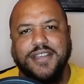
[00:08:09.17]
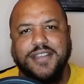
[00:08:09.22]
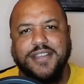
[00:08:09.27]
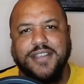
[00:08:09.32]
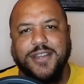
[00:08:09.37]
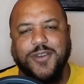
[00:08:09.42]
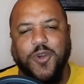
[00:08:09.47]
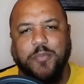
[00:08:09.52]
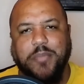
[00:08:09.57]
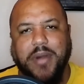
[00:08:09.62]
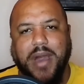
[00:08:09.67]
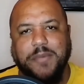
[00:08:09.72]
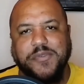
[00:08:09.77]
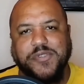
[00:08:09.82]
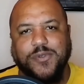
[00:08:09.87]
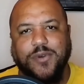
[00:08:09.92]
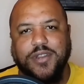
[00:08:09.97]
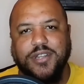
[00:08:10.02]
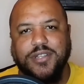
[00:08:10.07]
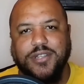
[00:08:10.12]
you know, Pops
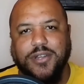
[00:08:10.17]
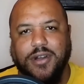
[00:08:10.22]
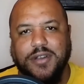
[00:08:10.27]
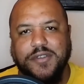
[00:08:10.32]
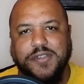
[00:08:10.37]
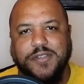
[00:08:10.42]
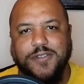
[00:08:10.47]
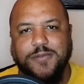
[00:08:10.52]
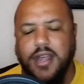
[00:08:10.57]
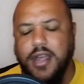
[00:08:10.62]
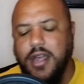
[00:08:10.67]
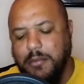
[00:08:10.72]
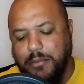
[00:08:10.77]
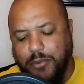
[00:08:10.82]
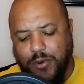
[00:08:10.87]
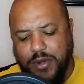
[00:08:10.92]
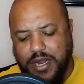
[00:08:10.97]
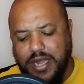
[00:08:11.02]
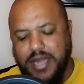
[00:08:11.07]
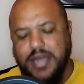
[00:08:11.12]
thought you lost him.
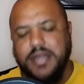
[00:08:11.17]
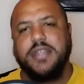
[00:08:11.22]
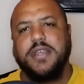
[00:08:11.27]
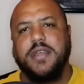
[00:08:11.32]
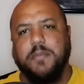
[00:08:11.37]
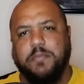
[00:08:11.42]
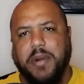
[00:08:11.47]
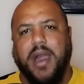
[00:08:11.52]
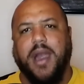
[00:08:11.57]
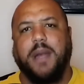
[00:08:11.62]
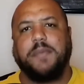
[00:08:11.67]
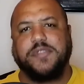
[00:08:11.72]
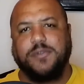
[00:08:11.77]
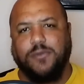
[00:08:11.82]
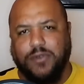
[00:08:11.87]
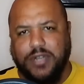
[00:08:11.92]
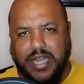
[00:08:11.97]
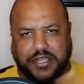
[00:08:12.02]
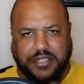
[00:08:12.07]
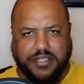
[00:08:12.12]
But when Indy and Pops, the
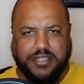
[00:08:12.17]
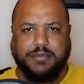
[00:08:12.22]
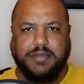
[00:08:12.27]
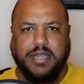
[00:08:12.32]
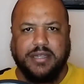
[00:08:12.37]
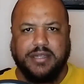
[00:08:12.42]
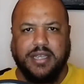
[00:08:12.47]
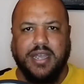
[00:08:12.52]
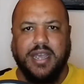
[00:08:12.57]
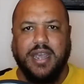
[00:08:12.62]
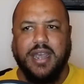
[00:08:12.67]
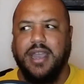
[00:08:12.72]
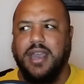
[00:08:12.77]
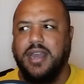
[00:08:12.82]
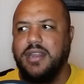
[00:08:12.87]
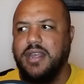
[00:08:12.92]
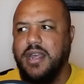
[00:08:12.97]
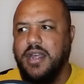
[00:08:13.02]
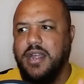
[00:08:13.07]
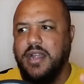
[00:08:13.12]
relationship that they
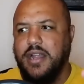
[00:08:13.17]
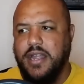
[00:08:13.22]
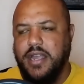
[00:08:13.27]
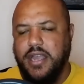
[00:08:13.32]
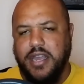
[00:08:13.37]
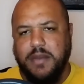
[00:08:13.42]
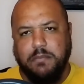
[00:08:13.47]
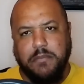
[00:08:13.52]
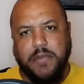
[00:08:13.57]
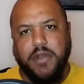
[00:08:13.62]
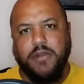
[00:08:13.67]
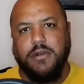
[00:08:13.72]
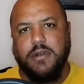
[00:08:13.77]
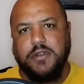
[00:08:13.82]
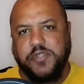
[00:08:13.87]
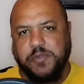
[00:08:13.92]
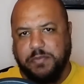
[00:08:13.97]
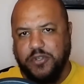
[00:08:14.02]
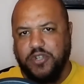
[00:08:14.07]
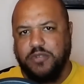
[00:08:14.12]
had, it
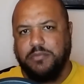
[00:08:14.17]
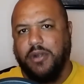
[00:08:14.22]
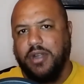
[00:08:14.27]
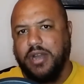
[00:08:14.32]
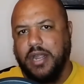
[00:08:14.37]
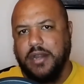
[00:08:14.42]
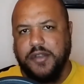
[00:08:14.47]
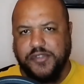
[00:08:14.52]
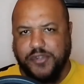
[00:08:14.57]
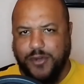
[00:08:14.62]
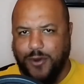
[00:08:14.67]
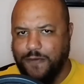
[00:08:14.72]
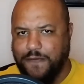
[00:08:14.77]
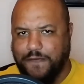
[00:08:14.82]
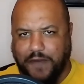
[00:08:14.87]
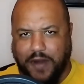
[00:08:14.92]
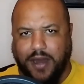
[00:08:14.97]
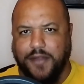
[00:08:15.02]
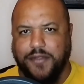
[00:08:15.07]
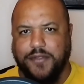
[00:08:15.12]
mirrored Spielberg and his own
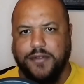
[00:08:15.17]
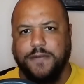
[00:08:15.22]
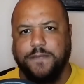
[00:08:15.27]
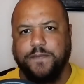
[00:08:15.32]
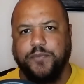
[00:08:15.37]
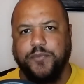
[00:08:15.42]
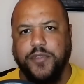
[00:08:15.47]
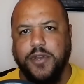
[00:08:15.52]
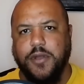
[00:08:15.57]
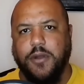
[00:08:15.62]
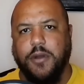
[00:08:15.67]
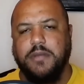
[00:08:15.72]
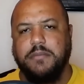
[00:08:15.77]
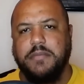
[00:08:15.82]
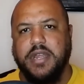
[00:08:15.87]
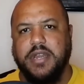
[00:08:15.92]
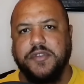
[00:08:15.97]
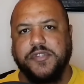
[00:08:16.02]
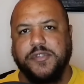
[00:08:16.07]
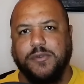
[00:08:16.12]
father. You know what I
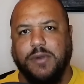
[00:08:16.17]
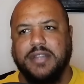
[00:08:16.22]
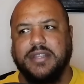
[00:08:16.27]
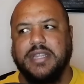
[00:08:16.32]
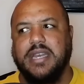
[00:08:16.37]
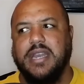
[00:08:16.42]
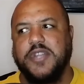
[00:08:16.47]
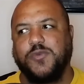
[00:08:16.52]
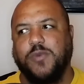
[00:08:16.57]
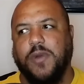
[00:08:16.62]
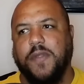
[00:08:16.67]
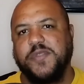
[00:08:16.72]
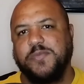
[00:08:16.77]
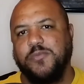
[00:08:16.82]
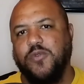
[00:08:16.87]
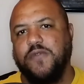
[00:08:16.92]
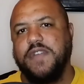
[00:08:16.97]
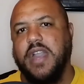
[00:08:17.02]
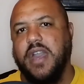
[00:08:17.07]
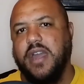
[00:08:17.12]
mean? So I think that's why this
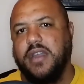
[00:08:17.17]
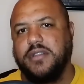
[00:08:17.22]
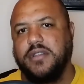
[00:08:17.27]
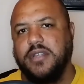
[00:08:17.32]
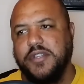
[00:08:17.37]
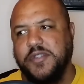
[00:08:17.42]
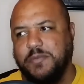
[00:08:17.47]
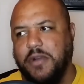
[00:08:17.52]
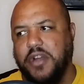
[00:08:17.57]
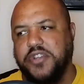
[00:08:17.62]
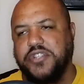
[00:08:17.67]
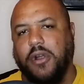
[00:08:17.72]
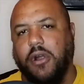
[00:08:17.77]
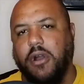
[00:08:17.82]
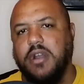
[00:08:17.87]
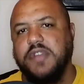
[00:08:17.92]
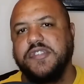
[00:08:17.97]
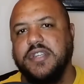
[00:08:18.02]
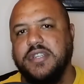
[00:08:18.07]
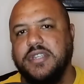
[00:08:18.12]
movie had as much
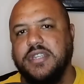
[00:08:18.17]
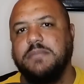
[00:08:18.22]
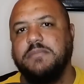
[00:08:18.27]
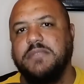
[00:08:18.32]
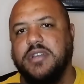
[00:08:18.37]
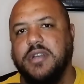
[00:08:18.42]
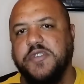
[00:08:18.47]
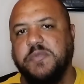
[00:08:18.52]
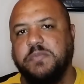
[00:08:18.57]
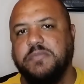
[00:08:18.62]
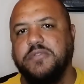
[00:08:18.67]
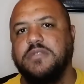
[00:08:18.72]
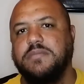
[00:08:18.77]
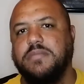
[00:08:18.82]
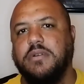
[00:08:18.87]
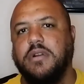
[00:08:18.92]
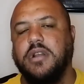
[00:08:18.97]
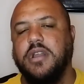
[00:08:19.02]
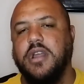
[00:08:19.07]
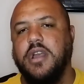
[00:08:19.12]
heart as it did because
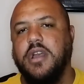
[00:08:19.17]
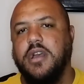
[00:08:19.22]
Spielberg